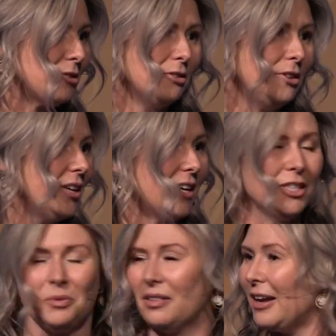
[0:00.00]
have to look at
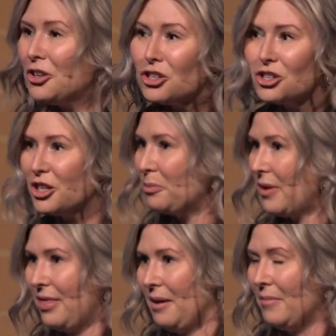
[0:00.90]
his relationship
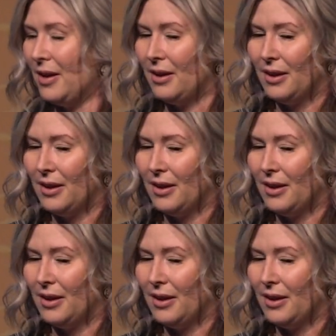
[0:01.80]
with them.